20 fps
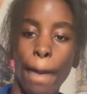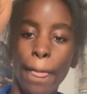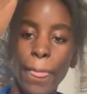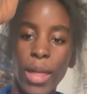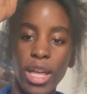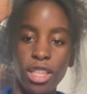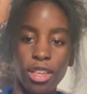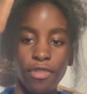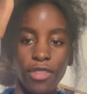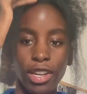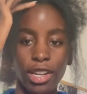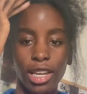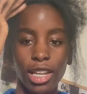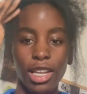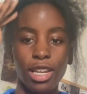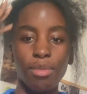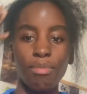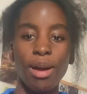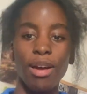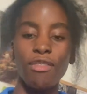I just finished
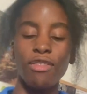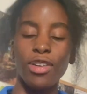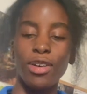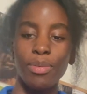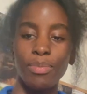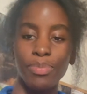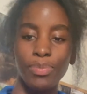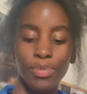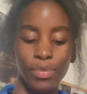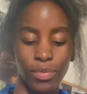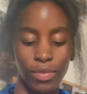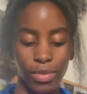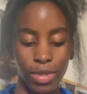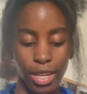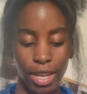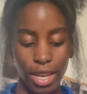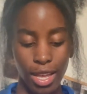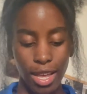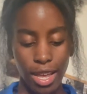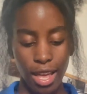cleaning my room.
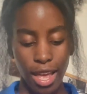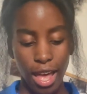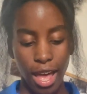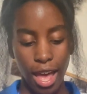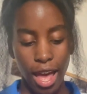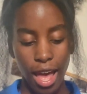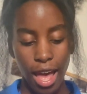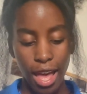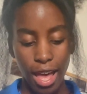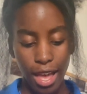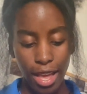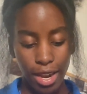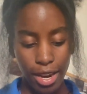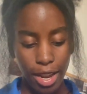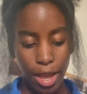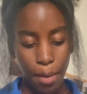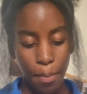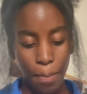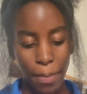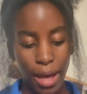And
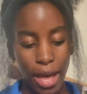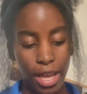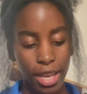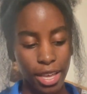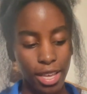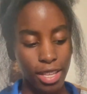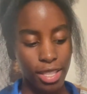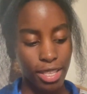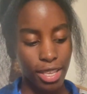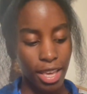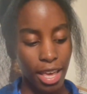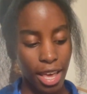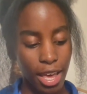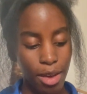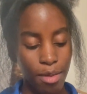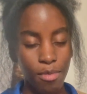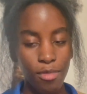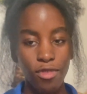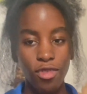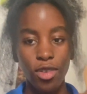a package
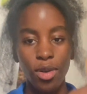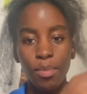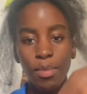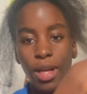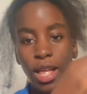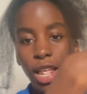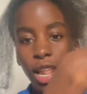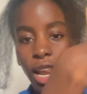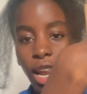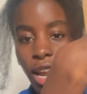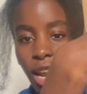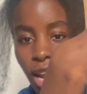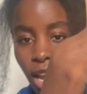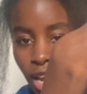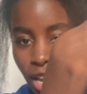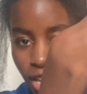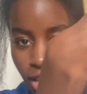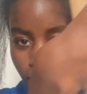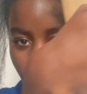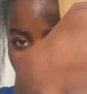came from Like